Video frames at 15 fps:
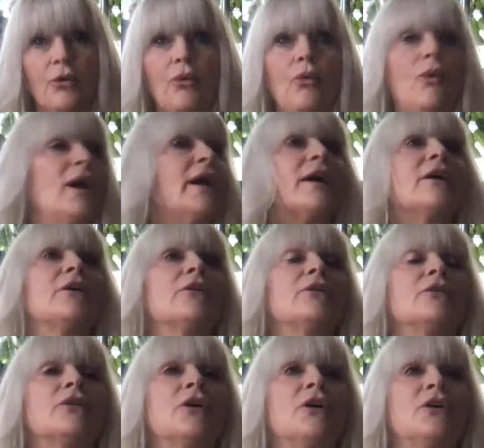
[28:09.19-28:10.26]

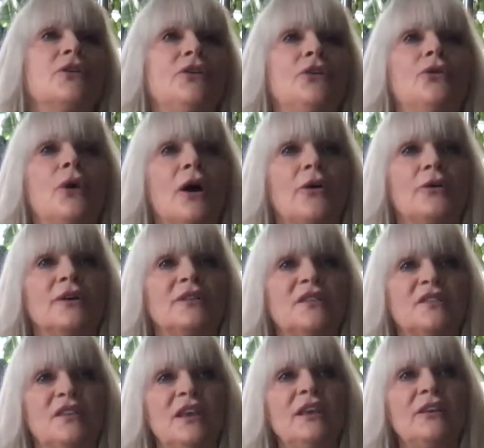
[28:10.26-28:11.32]
where you are a
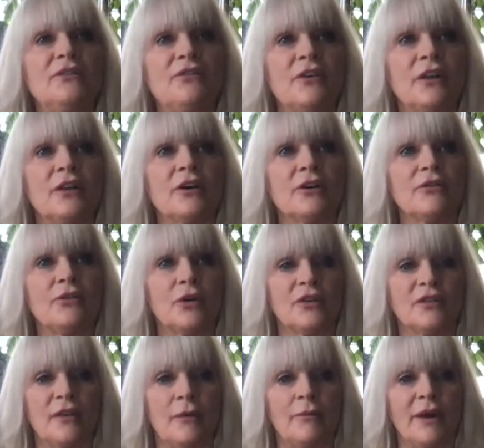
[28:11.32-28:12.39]
seat filler for
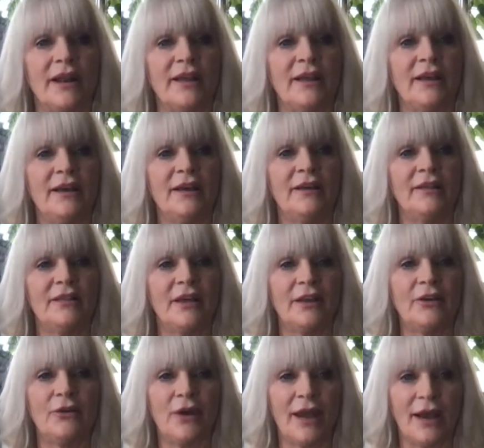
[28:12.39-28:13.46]
somebody,
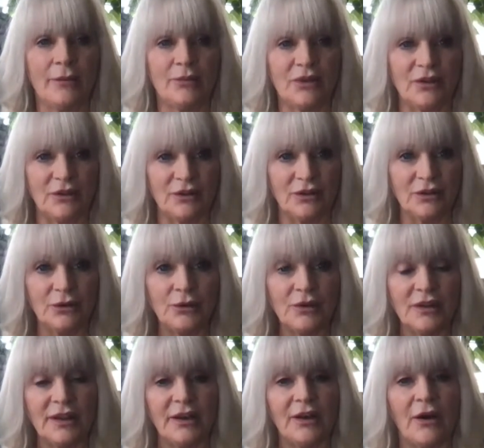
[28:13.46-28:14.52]
then you
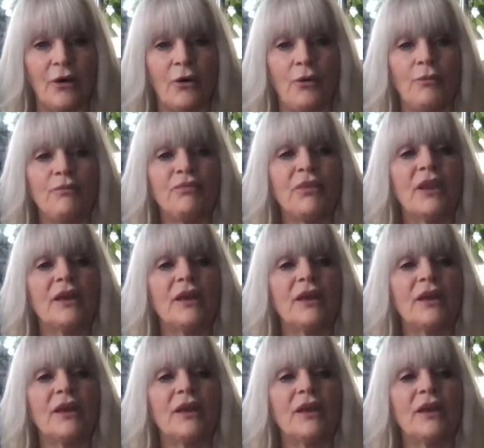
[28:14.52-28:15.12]
absolutely know